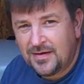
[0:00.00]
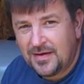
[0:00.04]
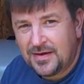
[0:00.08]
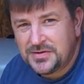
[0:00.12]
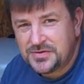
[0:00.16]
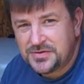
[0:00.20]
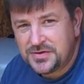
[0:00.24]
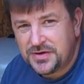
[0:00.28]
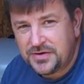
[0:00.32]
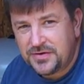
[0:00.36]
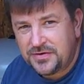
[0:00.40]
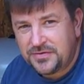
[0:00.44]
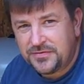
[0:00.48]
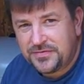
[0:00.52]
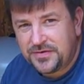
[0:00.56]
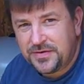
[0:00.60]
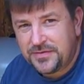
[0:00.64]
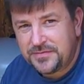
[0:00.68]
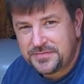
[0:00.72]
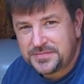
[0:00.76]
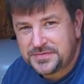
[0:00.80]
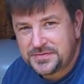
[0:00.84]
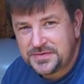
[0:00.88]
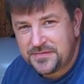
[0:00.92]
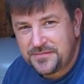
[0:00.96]
Engineer
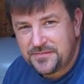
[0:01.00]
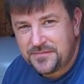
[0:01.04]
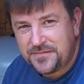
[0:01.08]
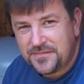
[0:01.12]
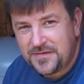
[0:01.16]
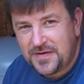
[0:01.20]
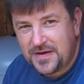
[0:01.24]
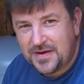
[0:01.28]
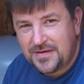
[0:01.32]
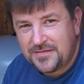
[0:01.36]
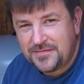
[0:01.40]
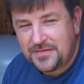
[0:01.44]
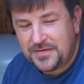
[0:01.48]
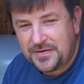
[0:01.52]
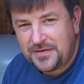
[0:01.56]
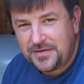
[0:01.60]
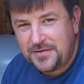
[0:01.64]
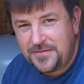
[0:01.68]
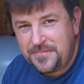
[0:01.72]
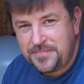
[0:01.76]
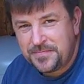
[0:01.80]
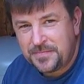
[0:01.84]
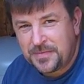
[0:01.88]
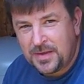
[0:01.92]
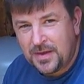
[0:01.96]
775
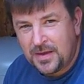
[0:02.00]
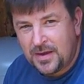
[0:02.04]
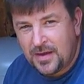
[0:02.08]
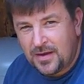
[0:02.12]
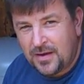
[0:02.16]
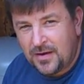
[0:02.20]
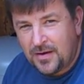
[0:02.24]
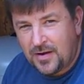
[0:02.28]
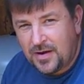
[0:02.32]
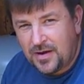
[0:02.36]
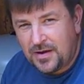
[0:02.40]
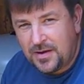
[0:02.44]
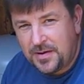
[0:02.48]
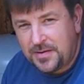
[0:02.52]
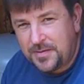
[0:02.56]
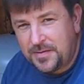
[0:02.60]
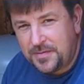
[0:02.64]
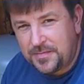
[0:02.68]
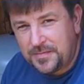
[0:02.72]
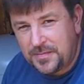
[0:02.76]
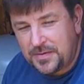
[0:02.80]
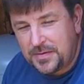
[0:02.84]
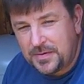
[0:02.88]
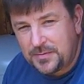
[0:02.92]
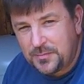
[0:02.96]
here.
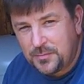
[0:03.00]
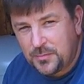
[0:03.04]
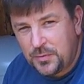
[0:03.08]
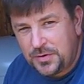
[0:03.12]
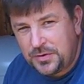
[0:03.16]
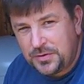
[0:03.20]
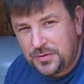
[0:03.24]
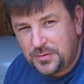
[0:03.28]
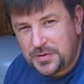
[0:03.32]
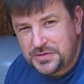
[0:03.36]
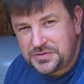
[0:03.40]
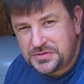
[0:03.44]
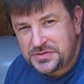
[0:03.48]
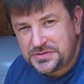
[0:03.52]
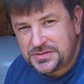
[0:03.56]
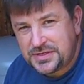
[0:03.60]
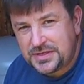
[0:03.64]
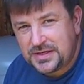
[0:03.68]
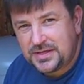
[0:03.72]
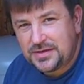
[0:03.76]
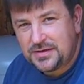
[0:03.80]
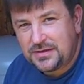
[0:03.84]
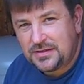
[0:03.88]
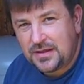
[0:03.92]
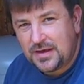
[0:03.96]
Um, one of the questions
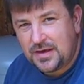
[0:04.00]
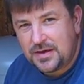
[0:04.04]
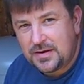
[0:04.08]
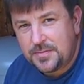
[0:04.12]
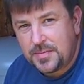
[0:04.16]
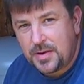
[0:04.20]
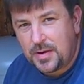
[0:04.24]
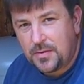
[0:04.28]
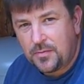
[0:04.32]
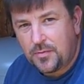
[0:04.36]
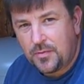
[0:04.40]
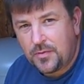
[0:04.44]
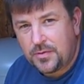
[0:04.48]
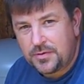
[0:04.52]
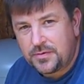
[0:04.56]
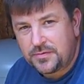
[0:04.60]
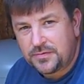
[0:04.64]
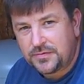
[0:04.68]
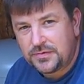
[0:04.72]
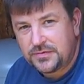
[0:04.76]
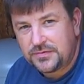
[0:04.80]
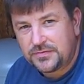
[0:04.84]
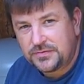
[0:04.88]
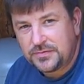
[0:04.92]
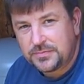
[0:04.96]
I get a lot about water
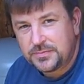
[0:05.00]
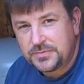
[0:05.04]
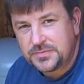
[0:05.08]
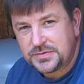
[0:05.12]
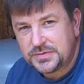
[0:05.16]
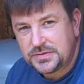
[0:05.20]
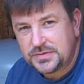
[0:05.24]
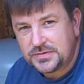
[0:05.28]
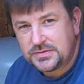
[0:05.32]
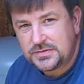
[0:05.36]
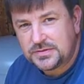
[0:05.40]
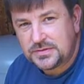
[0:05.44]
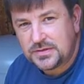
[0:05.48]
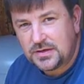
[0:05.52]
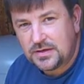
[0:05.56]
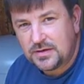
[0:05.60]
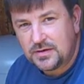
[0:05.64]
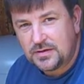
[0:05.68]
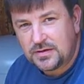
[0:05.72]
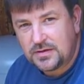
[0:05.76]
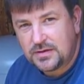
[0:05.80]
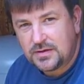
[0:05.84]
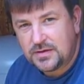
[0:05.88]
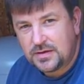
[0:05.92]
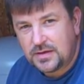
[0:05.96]
systems is
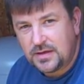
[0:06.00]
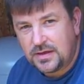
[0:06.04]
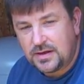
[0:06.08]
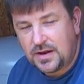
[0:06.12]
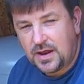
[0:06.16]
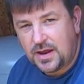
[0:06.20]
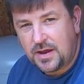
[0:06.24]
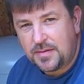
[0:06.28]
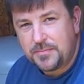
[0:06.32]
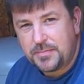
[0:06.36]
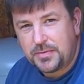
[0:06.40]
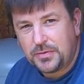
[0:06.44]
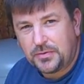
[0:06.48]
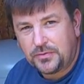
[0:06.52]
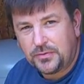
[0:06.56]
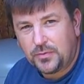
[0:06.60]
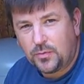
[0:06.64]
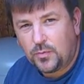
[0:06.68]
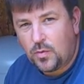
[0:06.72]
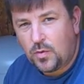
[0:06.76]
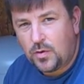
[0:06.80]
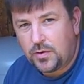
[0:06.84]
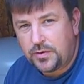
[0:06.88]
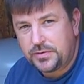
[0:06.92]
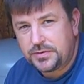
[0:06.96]
uh, can I build a
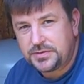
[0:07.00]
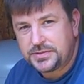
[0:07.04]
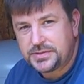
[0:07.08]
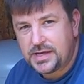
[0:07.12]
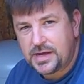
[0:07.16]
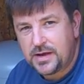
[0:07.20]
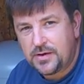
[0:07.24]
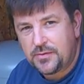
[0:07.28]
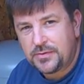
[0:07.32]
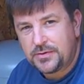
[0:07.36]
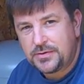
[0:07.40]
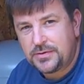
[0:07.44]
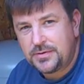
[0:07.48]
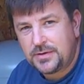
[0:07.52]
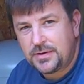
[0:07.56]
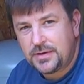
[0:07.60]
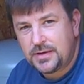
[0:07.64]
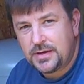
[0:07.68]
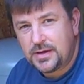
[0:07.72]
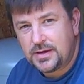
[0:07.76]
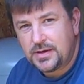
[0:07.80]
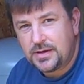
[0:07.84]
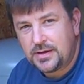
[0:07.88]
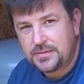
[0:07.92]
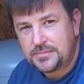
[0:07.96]
water tower
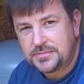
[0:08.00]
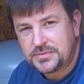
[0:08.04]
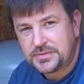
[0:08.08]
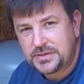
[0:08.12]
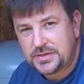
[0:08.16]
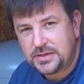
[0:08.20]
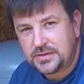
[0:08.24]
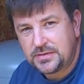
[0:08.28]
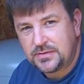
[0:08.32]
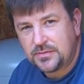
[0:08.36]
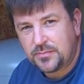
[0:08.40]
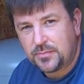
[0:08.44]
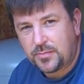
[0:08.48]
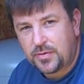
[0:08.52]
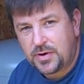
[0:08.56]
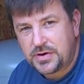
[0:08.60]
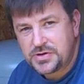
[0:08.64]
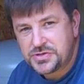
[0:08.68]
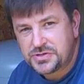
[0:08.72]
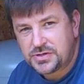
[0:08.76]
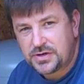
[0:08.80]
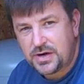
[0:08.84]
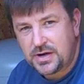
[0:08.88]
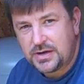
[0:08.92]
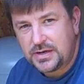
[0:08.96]
um, to get the
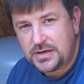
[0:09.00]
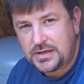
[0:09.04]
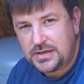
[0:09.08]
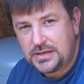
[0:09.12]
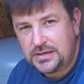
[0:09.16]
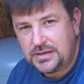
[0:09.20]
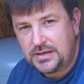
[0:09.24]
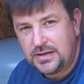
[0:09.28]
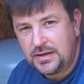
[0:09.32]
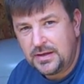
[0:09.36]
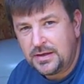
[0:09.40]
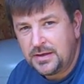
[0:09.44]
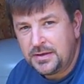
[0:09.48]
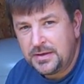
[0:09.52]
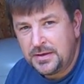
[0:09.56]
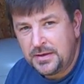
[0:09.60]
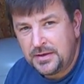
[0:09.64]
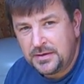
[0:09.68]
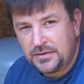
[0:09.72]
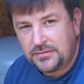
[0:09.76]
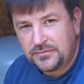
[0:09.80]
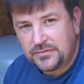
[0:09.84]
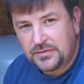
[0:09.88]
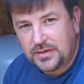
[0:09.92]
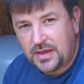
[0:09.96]
pressure I need?
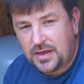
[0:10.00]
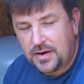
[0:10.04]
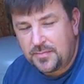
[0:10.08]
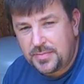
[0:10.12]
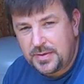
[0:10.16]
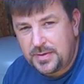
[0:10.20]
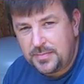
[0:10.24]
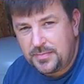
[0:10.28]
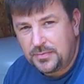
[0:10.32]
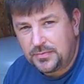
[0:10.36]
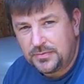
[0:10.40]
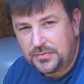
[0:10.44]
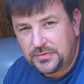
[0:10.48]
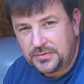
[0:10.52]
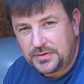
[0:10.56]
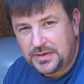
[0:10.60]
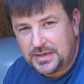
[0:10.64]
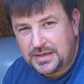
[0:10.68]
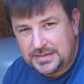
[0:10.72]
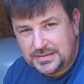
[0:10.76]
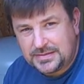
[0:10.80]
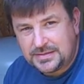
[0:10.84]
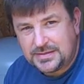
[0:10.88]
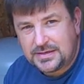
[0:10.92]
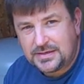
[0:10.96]
There's a lot of people that
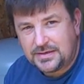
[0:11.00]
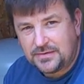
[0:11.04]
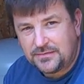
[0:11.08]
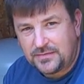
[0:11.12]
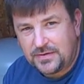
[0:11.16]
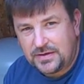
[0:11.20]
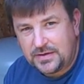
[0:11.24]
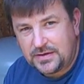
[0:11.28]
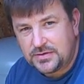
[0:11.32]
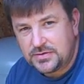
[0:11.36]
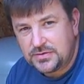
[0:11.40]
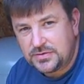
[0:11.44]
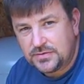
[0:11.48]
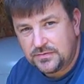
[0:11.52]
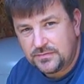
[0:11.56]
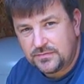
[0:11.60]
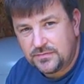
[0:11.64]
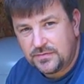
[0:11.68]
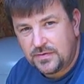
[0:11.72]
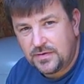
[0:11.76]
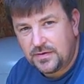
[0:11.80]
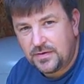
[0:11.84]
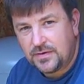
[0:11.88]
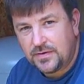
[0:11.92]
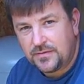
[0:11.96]
can't take advantage
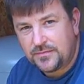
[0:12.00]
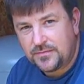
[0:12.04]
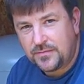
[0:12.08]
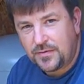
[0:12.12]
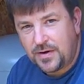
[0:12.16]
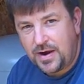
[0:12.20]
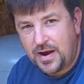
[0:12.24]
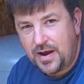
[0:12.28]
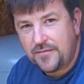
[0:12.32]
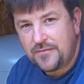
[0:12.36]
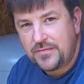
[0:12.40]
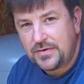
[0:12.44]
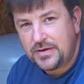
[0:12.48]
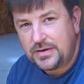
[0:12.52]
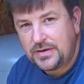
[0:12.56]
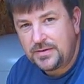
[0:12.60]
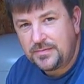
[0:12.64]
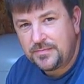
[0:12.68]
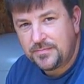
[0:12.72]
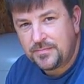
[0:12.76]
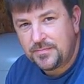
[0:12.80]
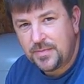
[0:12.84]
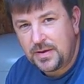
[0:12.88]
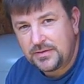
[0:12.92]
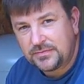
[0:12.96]
of, of
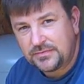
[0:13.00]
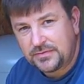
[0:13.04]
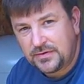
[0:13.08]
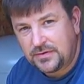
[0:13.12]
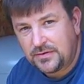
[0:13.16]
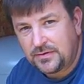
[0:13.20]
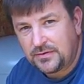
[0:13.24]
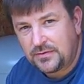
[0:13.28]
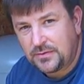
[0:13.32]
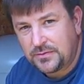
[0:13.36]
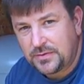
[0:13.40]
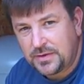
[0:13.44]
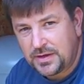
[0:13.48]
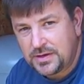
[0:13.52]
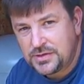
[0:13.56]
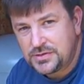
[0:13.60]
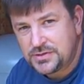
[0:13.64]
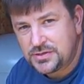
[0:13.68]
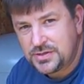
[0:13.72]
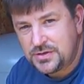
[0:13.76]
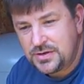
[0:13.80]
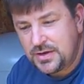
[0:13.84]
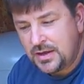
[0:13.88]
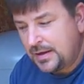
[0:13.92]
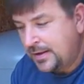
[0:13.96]
gravity based on their
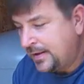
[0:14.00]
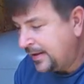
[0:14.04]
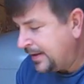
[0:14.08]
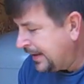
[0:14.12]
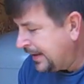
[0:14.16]
location.